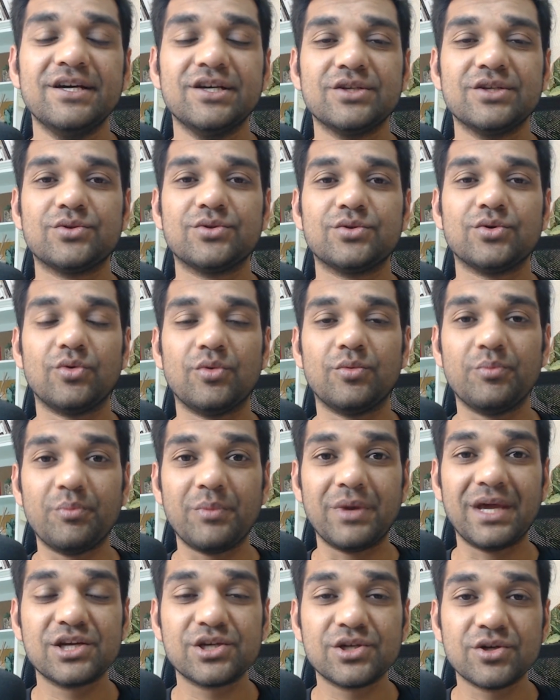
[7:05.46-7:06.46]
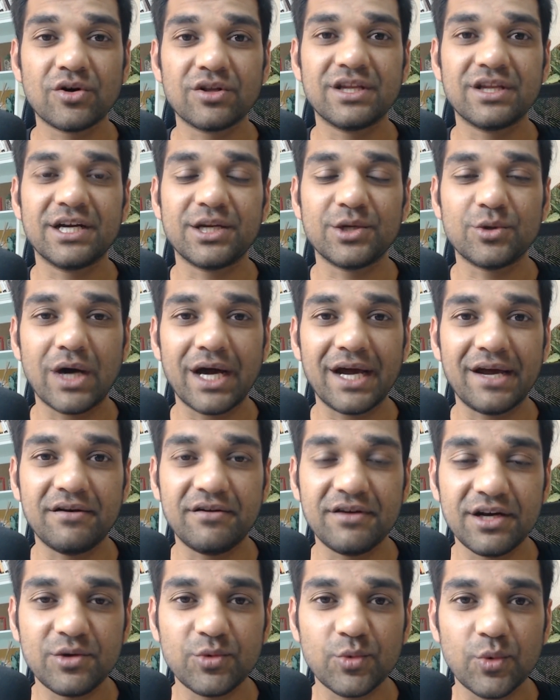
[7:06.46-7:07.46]
So make sure that you
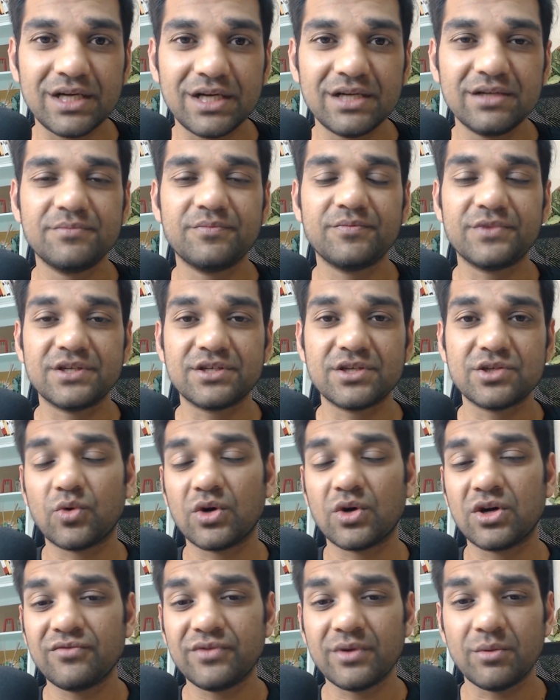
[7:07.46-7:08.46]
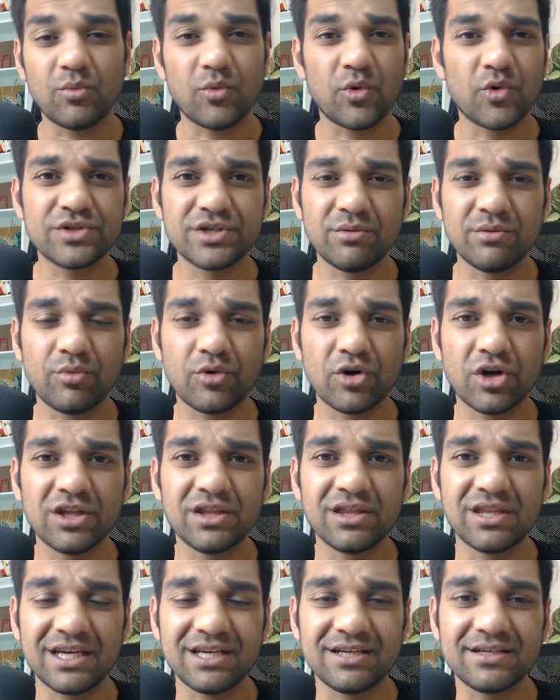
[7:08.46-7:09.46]
hydrate well. This is one of the most
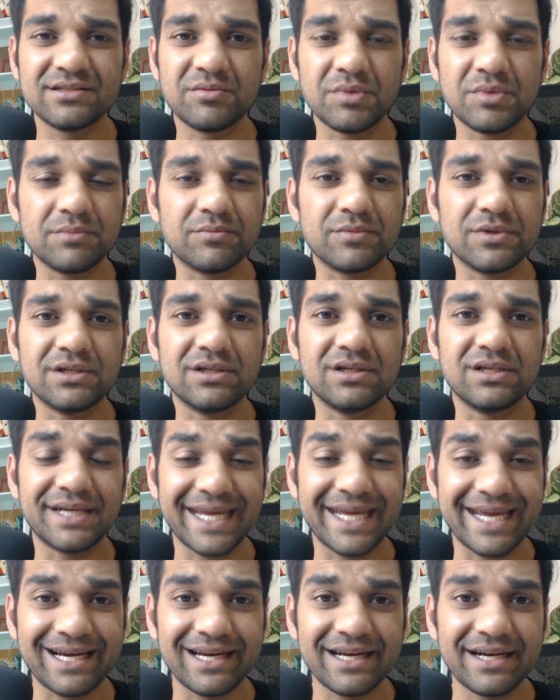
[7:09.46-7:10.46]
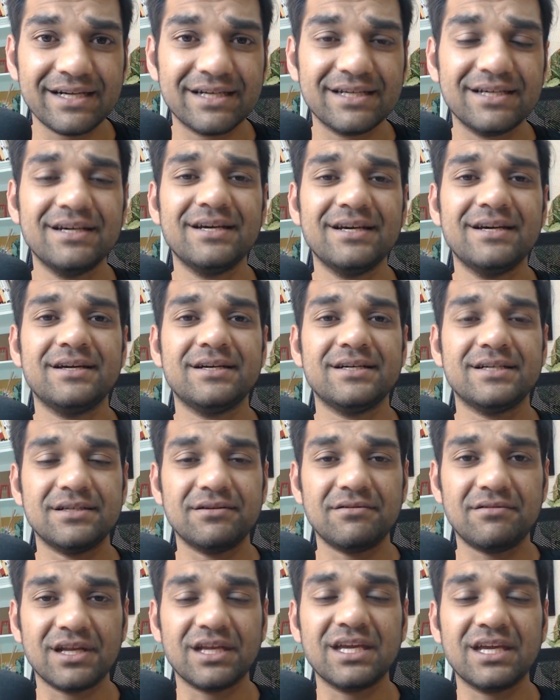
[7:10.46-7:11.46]
important things people neglect.
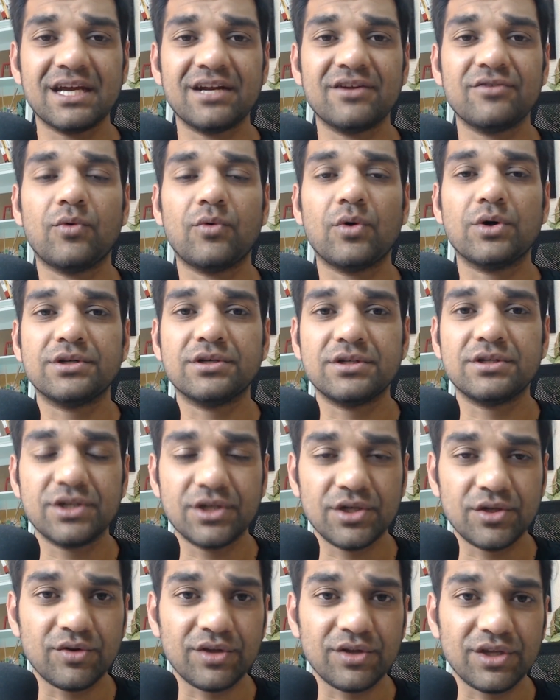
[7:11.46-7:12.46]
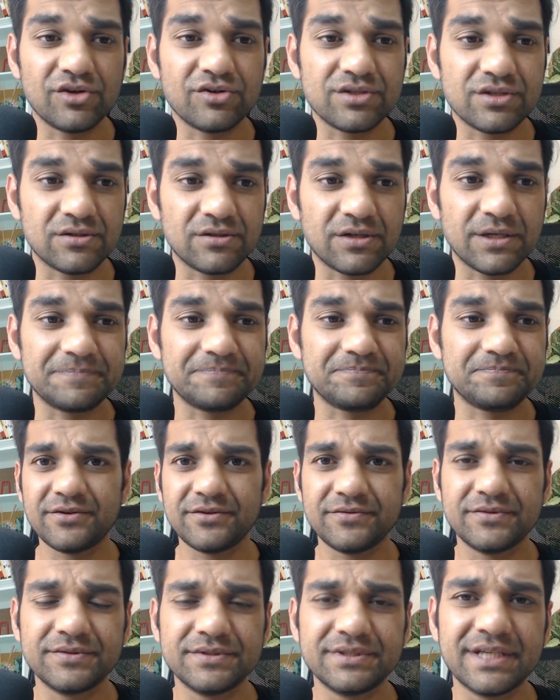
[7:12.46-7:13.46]
Drink enough water during your journey.
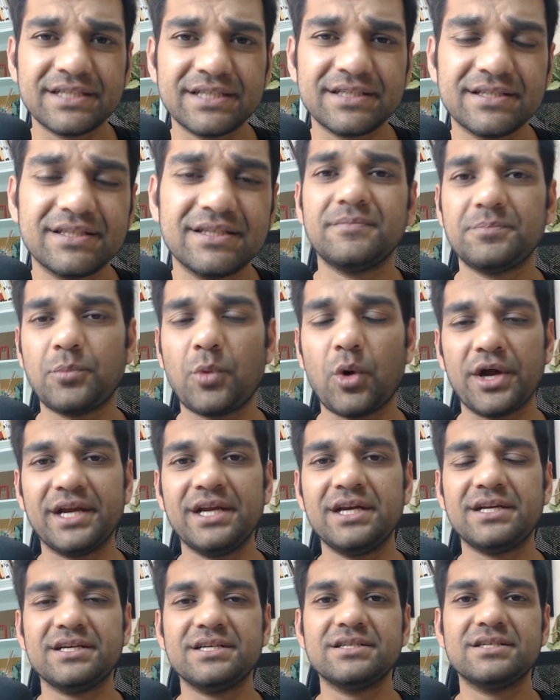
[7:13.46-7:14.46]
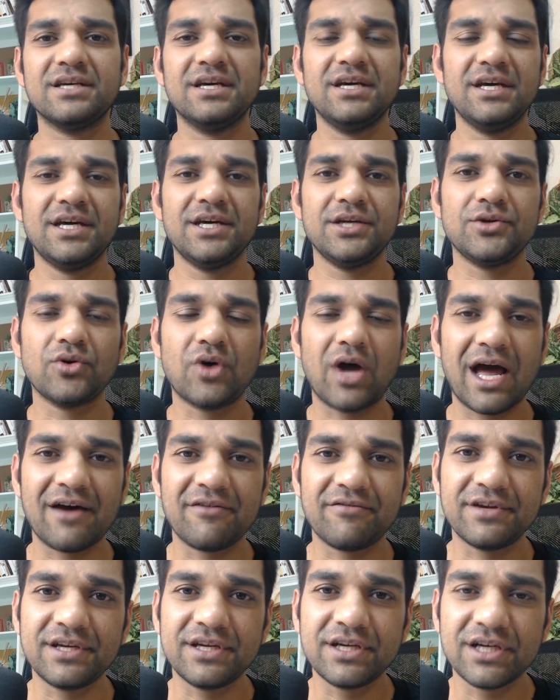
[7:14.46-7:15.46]
Sixth point is you
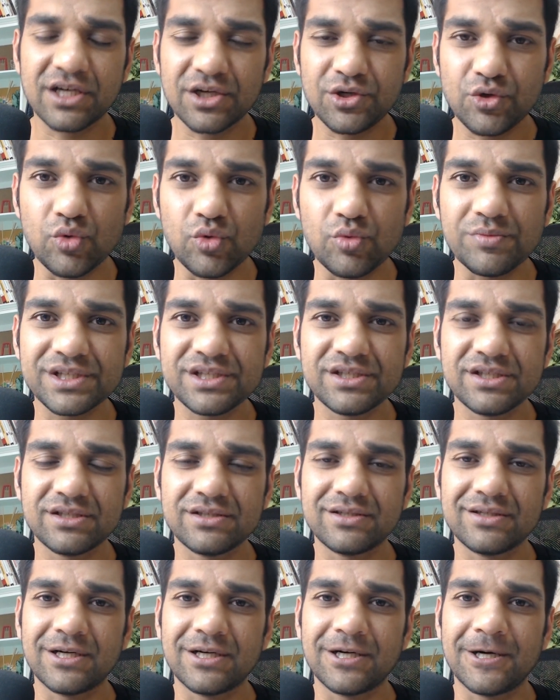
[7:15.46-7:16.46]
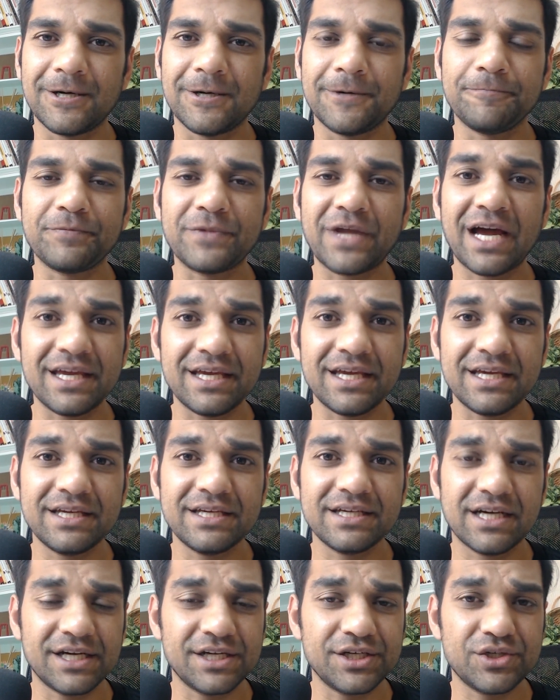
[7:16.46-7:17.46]
having a too much
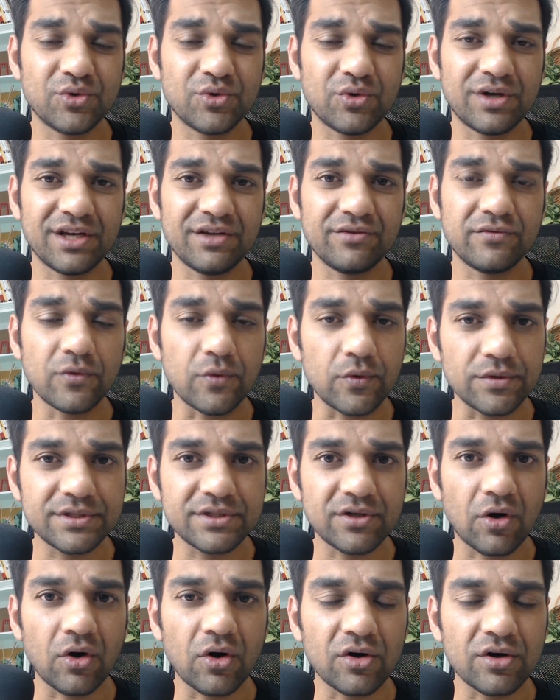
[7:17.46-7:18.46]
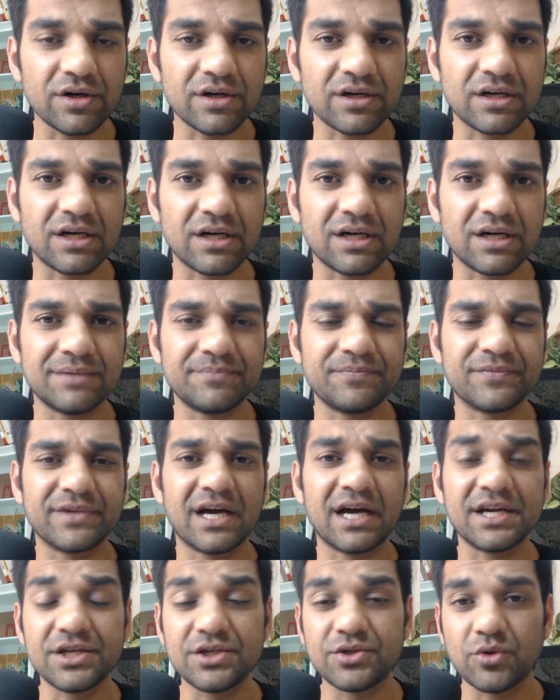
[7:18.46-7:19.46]
high sugary foods or
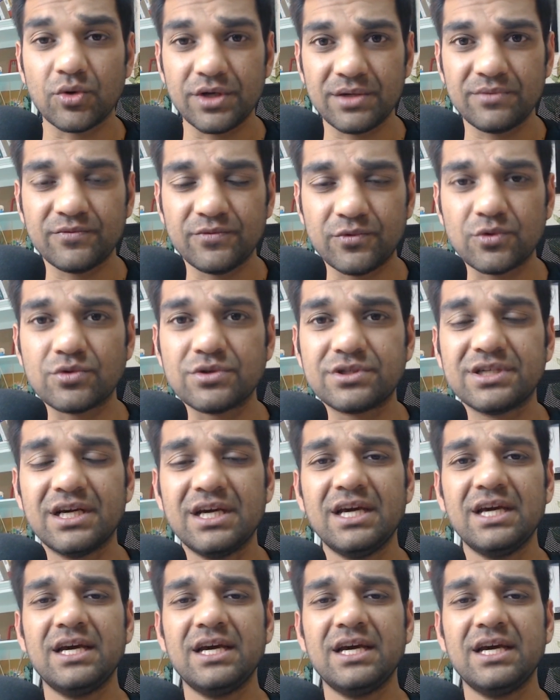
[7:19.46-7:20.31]
high sodium foods.